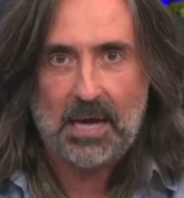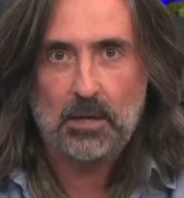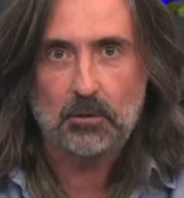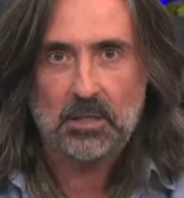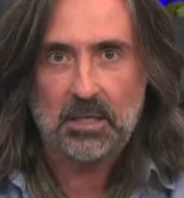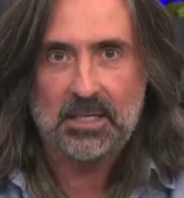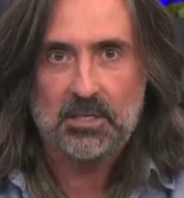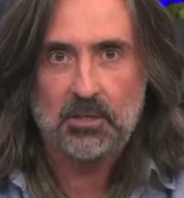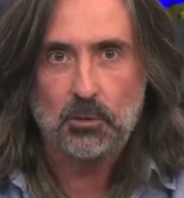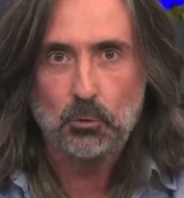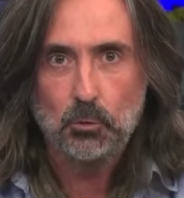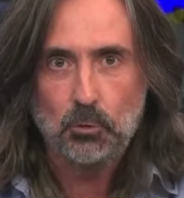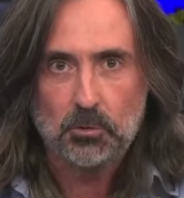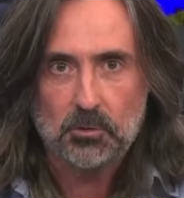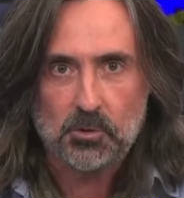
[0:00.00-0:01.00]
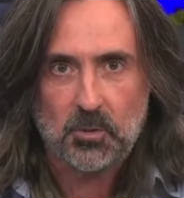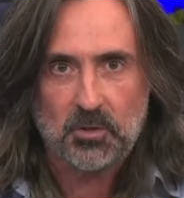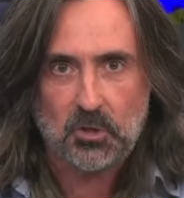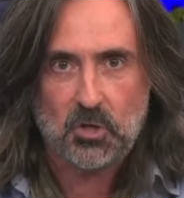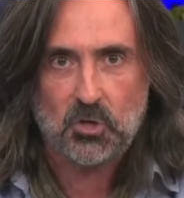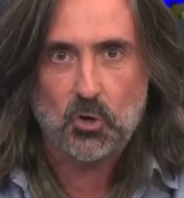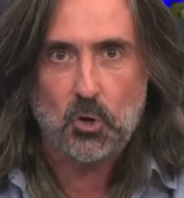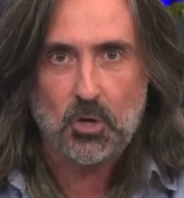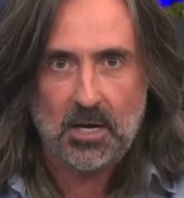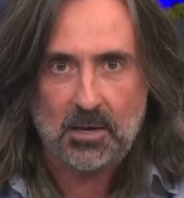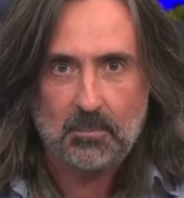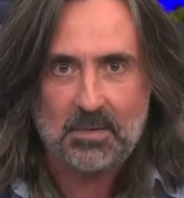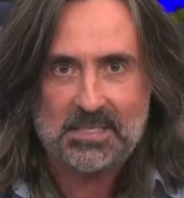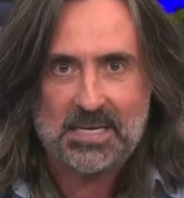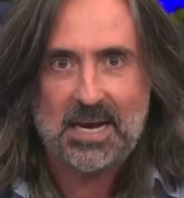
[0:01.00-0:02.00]
elderly ghouls with
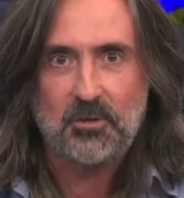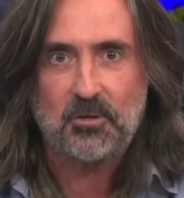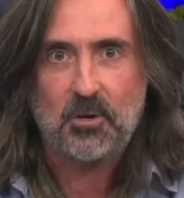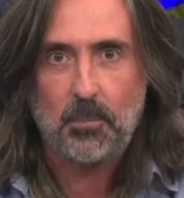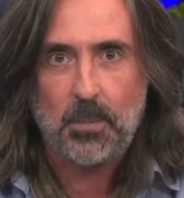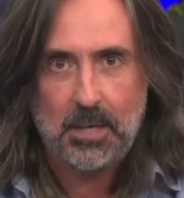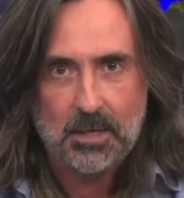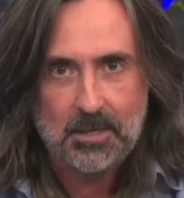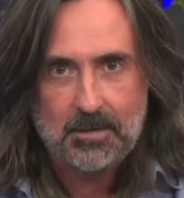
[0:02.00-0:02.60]
chronic misanthropy.